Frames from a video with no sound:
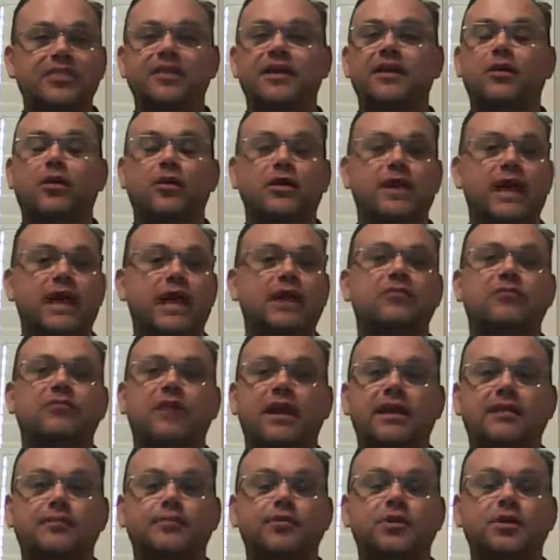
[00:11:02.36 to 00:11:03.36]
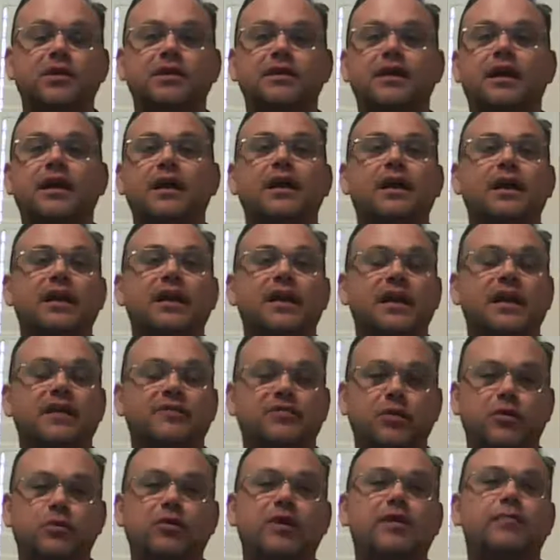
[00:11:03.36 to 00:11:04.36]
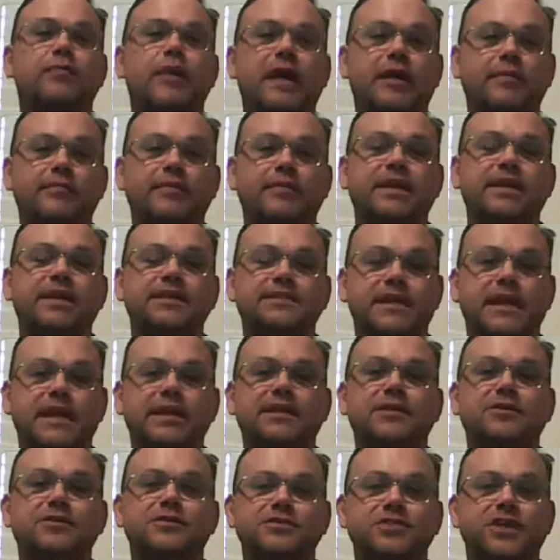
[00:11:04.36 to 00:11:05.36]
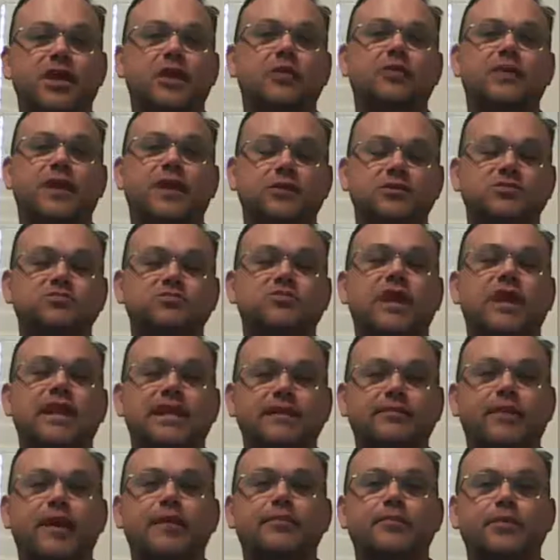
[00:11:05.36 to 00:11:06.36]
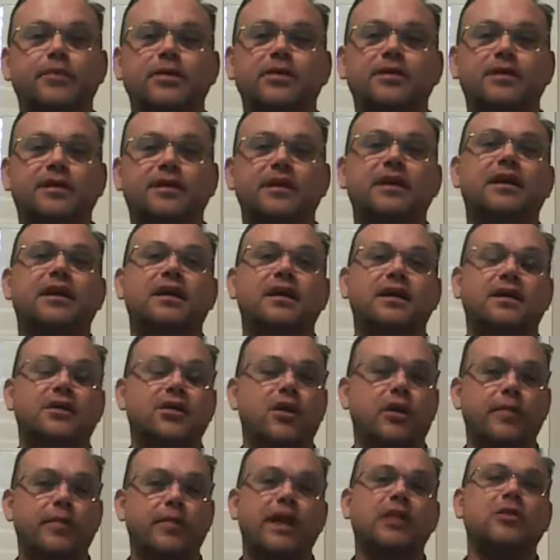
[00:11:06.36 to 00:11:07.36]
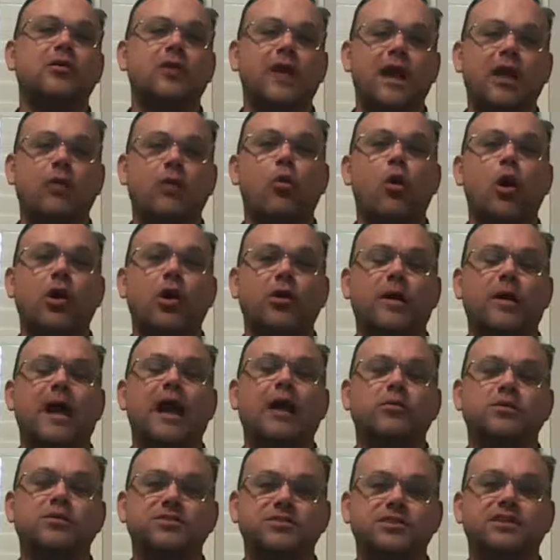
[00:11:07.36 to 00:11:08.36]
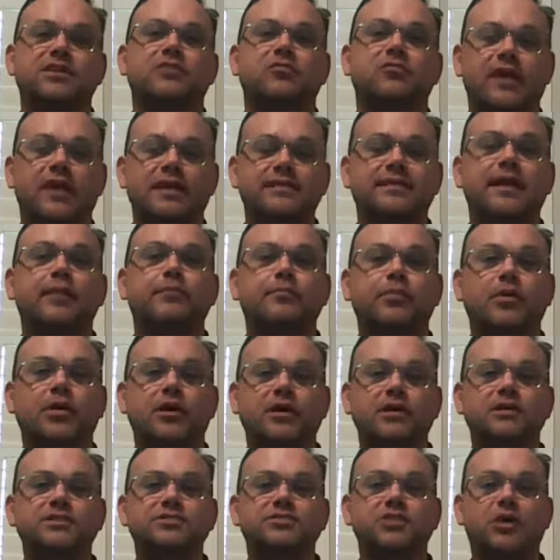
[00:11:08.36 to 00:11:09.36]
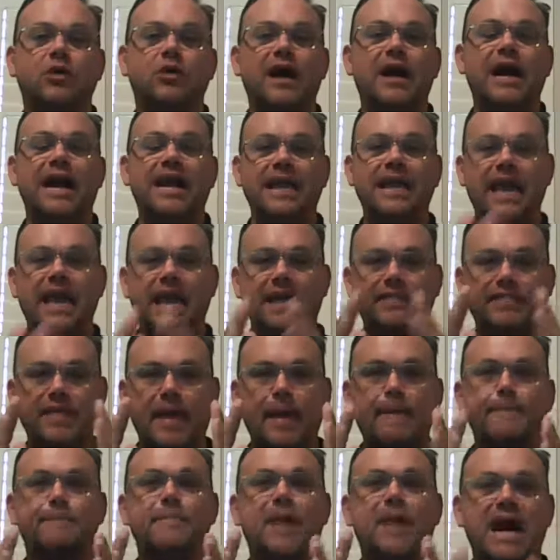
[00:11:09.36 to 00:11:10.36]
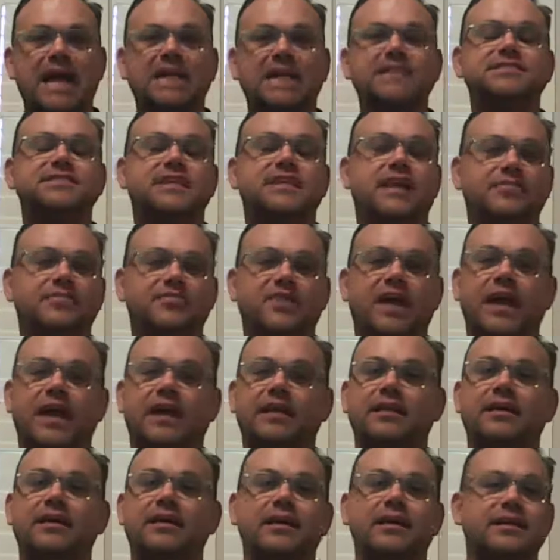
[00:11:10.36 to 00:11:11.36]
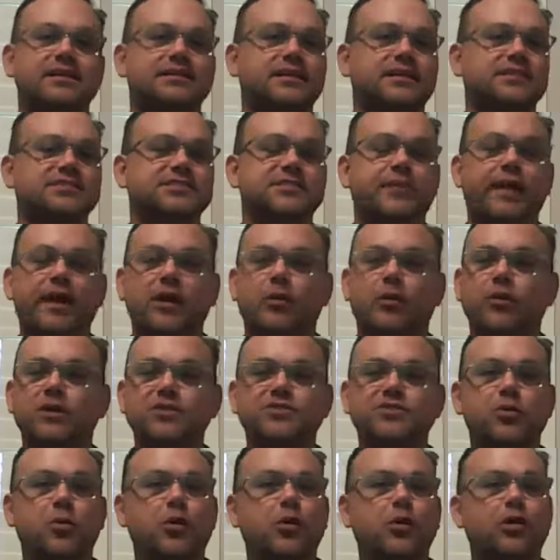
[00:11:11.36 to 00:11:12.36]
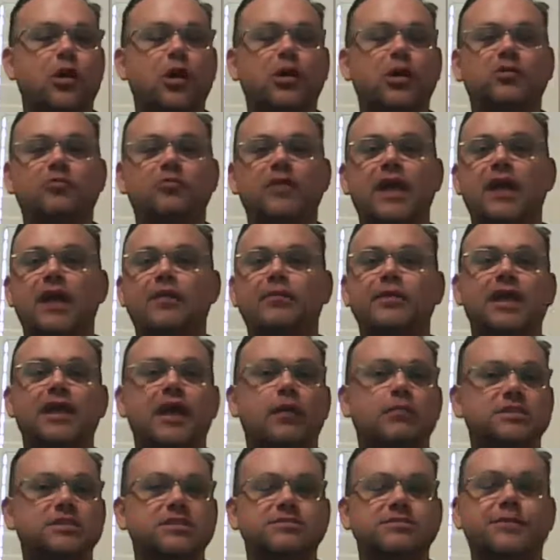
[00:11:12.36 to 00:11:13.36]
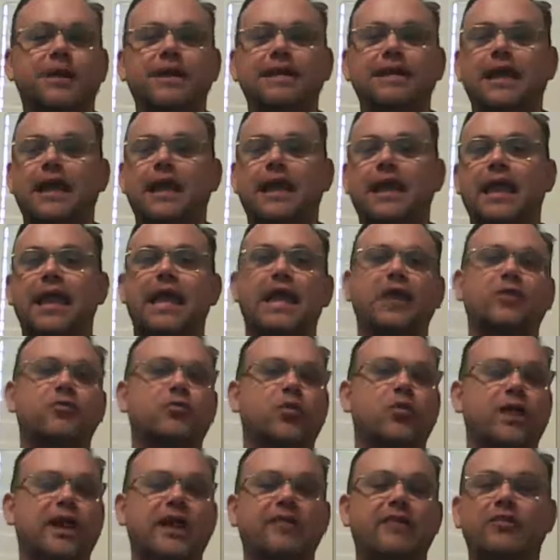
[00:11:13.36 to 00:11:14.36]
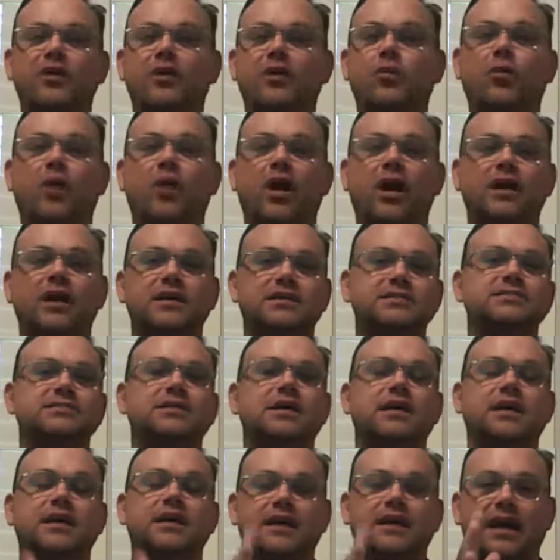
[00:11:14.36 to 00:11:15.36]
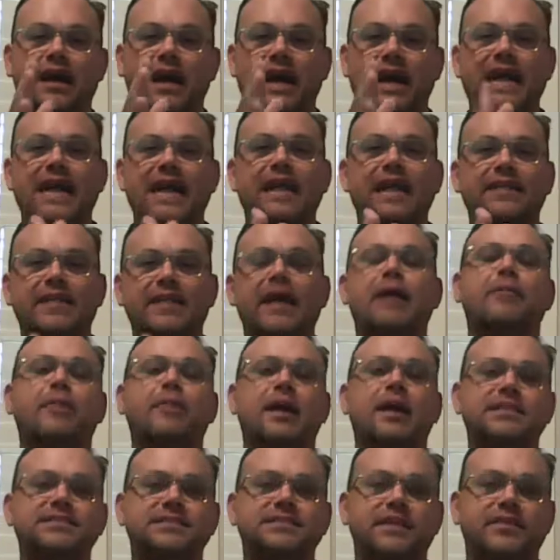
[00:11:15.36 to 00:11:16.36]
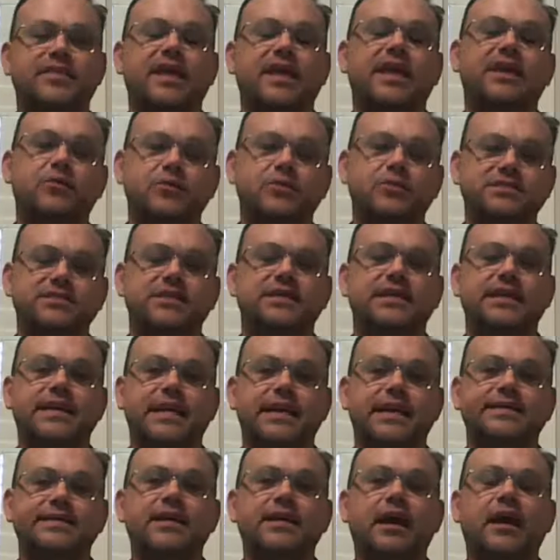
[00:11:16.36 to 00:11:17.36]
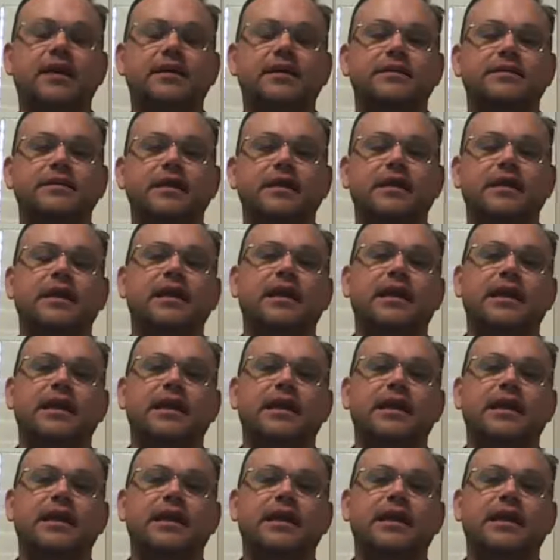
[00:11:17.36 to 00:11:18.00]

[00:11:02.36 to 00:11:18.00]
nothing on how to write a book. If you would have met me ten years ago when I was writing my book, come hell or high water, I was going to write that book. So I had that mindset that doesn't matter what's going on around me, how much money I had, whatever it was, I had that mindset that it was going to get done.